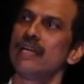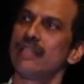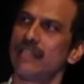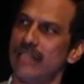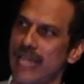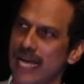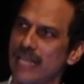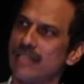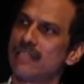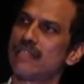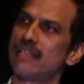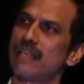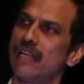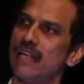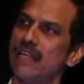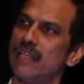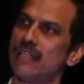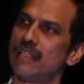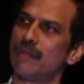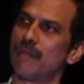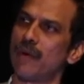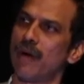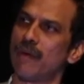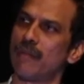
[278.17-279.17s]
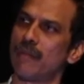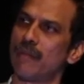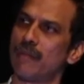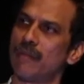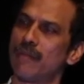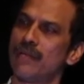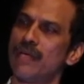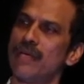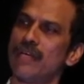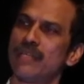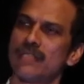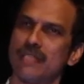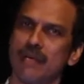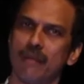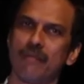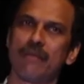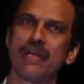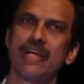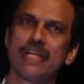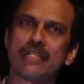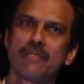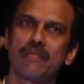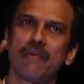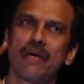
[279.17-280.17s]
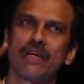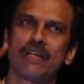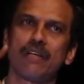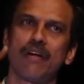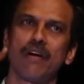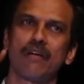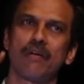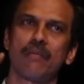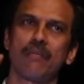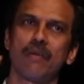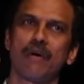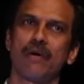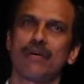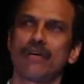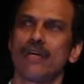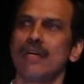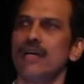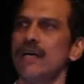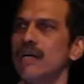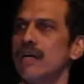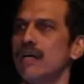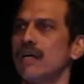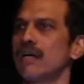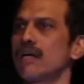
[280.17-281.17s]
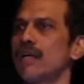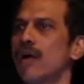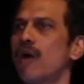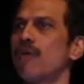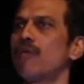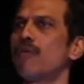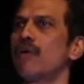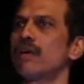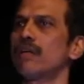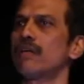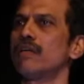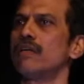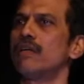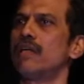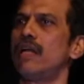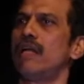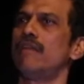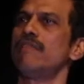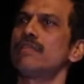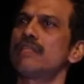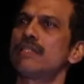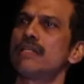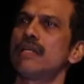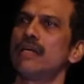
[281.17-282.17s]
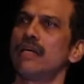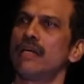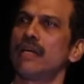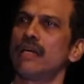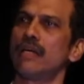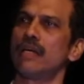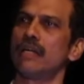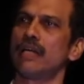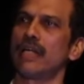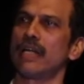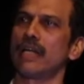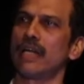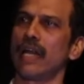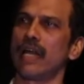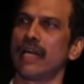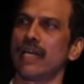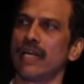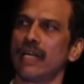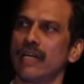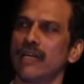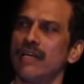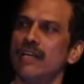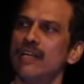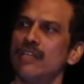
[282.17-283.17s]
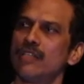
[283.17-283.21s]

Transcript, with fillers: That's really the problem. Somebody else might talk about groundwater levels de uh, declining.